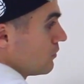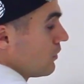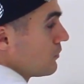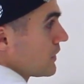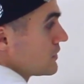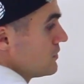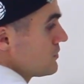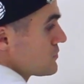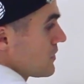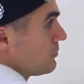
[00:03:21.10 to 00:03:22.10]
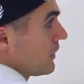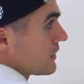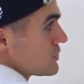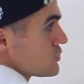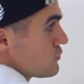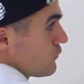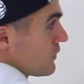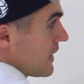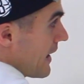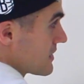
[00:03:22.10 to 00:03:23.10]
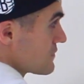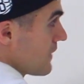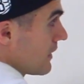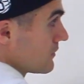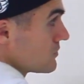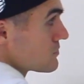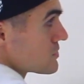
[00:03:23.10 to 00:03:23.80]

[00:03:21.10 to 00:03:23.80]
what we can do is we could plug in 2 for the x values.